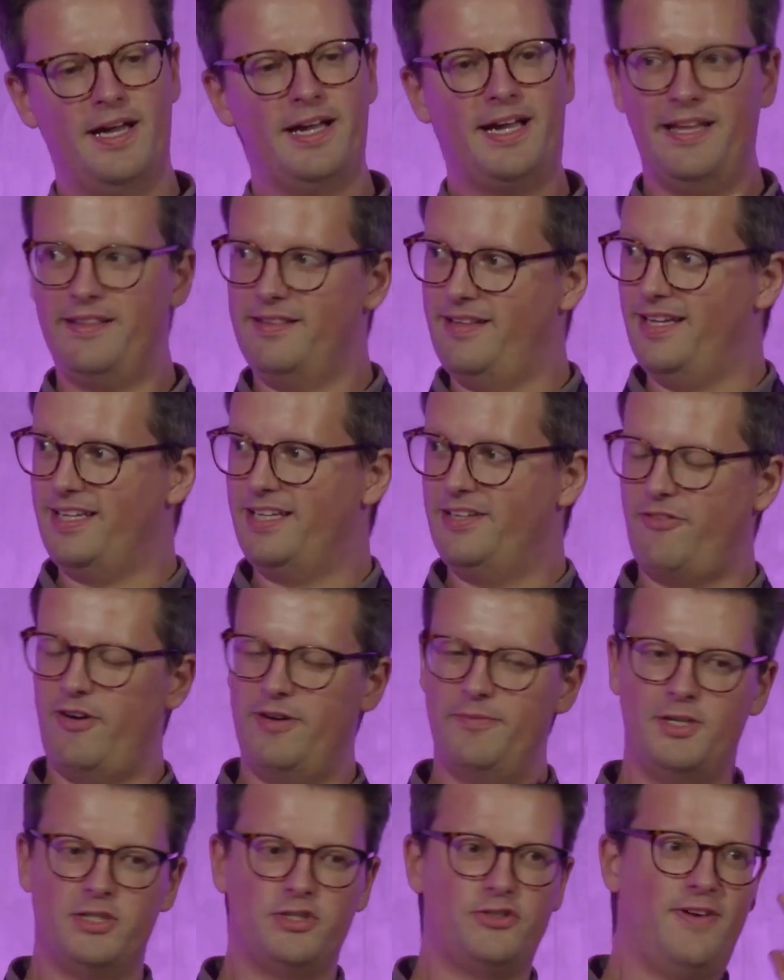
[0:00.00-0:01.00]
again, thank you very
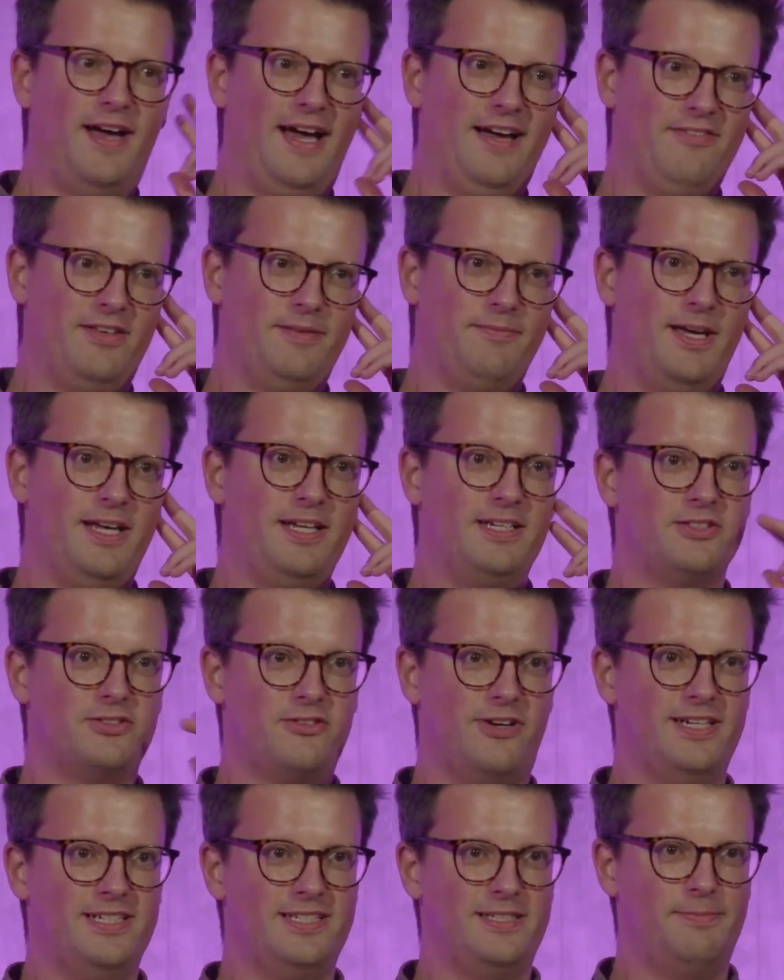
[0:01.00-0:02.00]
much for having me, and it's
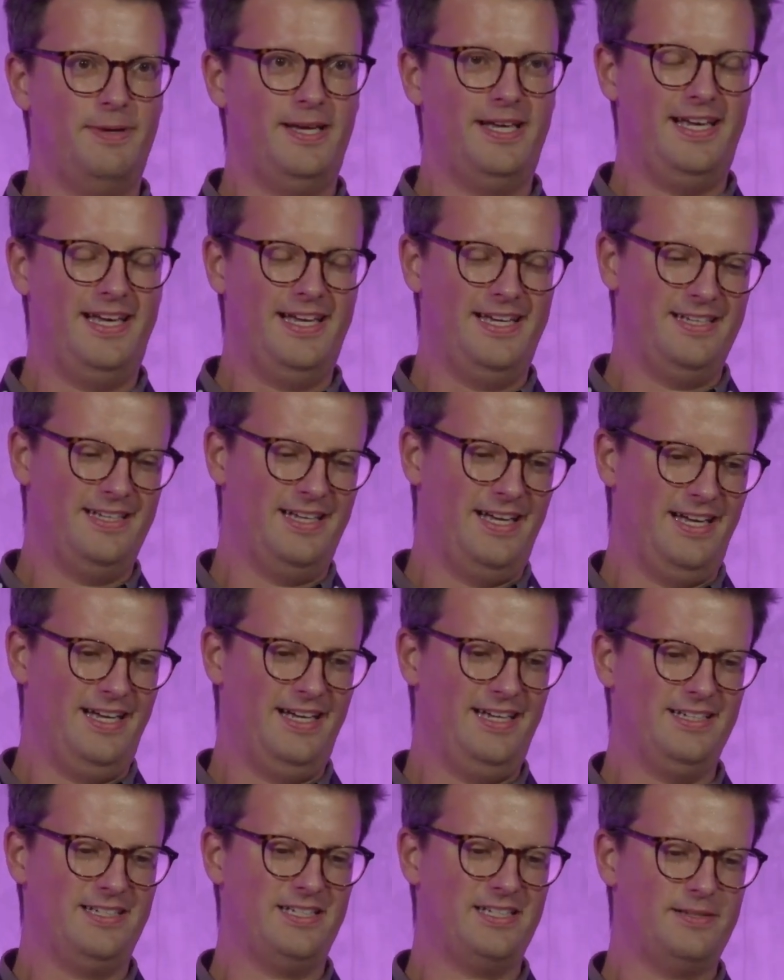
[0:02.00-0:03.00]
great to be here
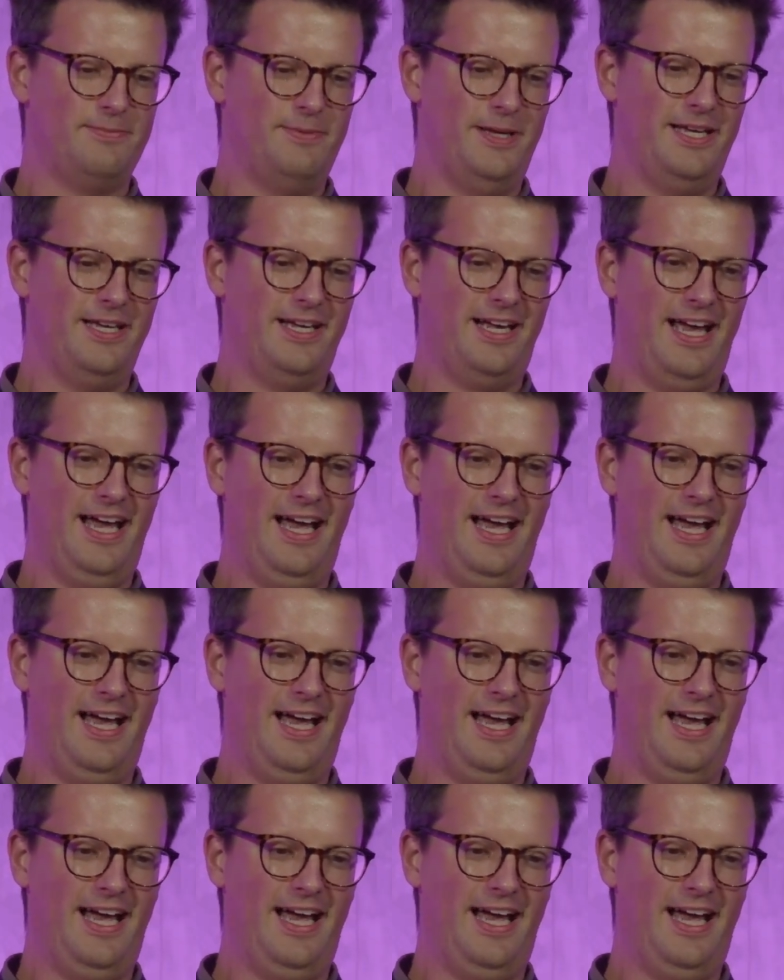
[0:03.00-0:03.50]
to speak.